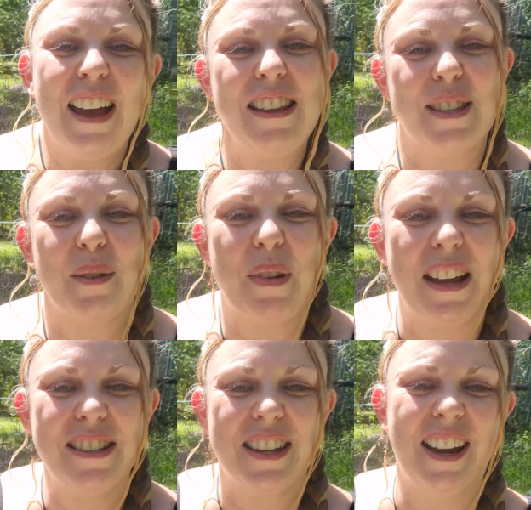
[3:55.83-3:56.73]
it's
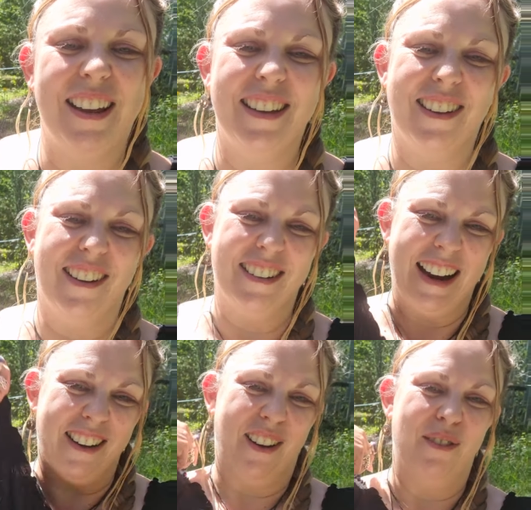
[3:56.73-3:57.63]
supposed to, oh,
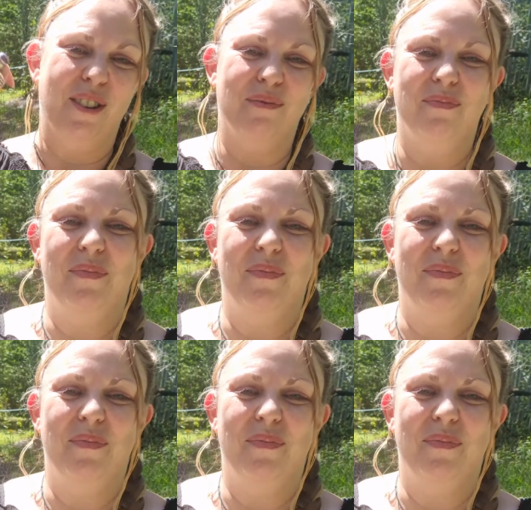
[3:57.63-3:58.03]
now I'm all